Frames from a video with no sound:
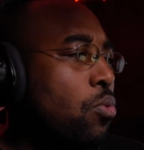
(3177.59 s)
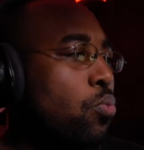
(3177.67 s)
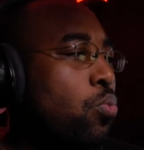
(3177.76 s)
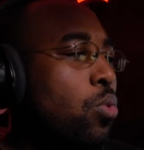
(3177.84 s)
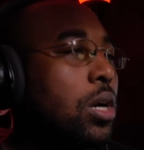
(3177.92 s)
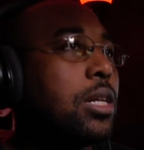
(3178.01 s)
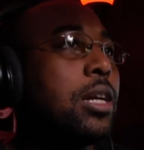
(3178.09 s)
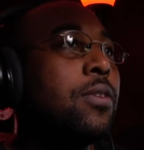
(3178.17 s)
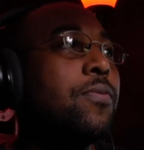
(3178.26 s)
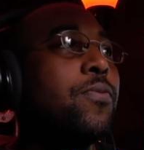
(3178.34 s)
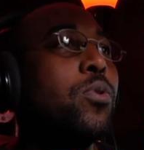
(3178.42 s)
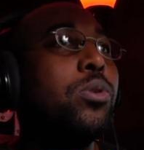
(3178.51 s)
What
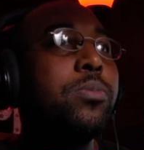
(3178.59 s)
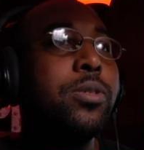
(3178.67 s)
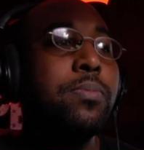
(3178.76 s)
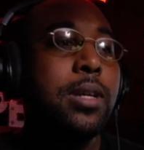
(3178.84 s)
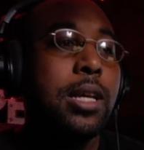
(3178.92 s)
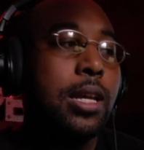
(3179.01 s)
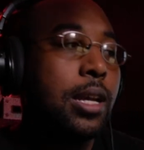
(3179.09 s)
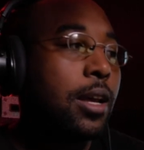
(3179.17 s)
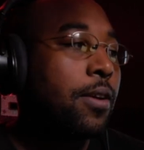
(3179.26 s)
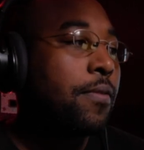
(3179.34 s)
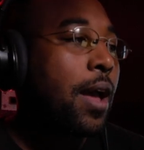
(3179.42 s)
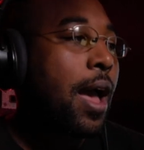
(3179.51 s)
informs me
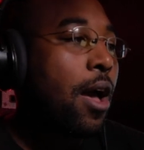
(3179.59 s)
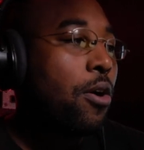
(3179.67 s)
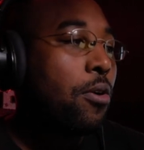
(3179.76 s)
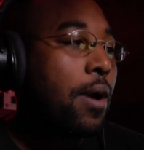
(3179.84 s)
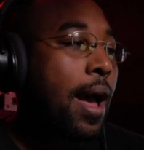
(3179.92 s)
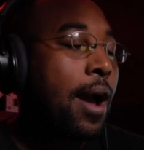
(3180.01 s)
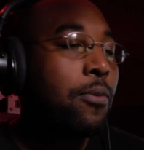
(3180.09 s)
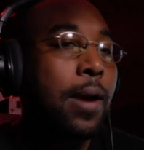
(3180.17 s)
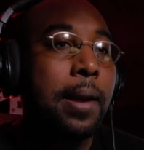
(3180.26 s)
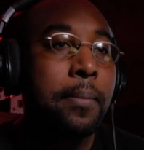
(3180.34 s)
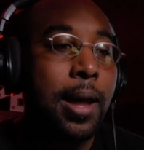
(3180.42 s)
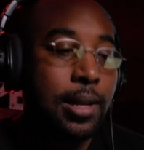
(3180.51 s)
of how I
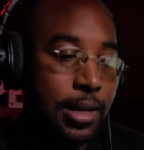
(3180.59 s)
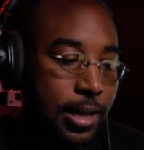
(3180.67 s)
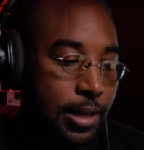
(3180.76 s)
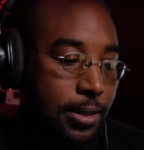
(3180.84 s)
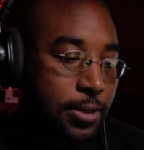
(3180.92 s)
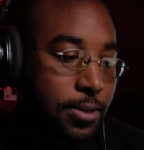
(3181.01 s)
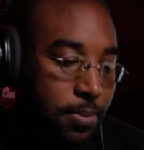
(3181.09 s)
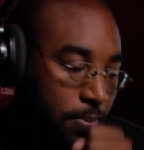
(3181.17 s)
write my licks